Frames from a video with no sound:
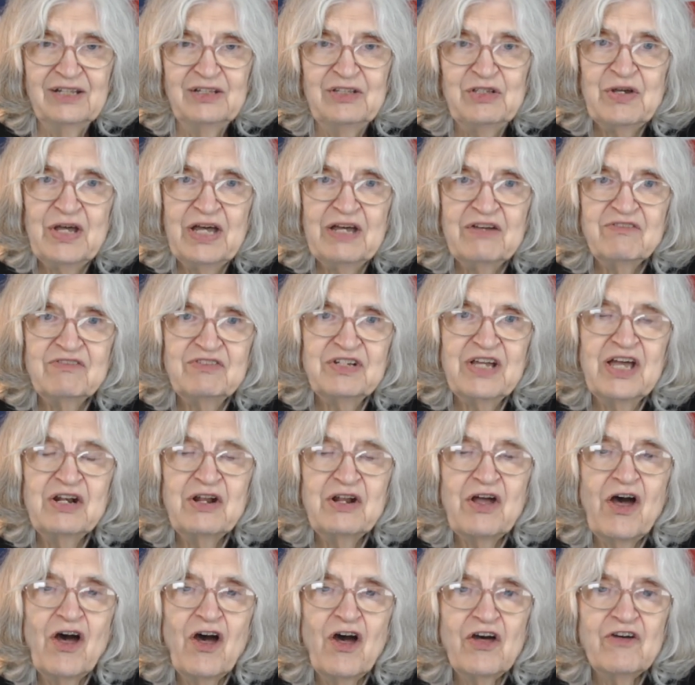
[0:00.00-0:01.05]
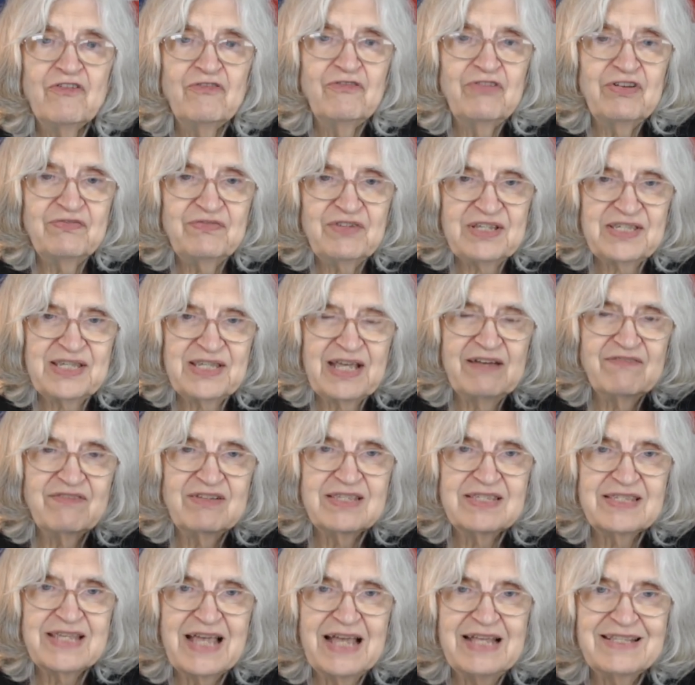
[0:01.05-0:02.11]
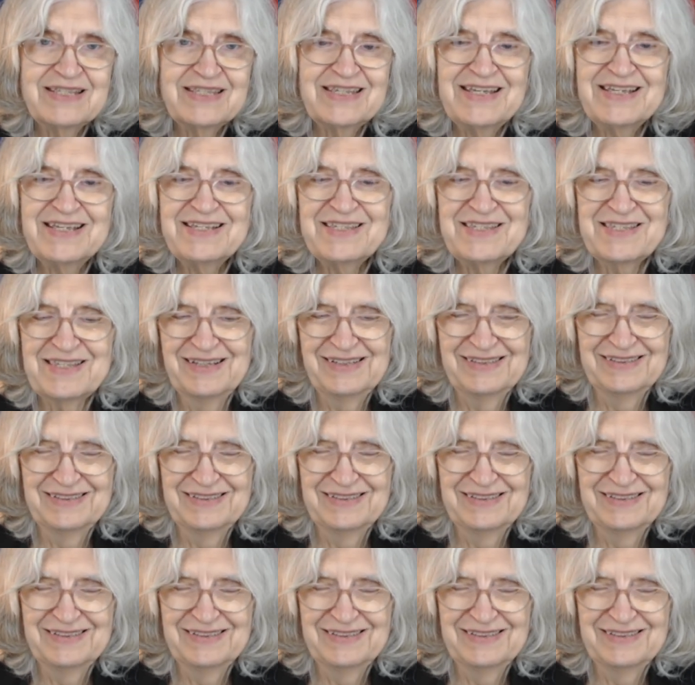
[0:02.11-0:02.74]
you have done all 57 sentences.